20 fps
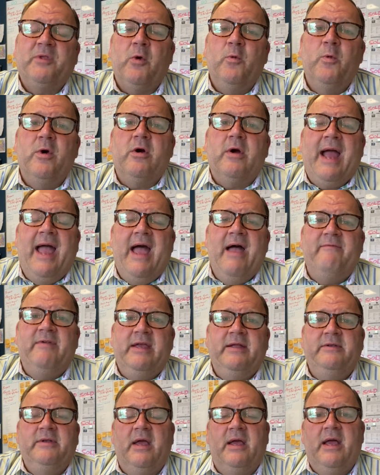We're
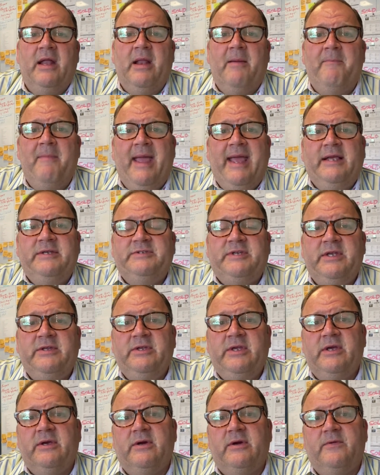having an
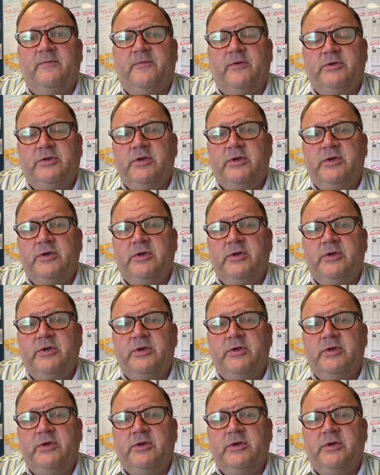amazing year for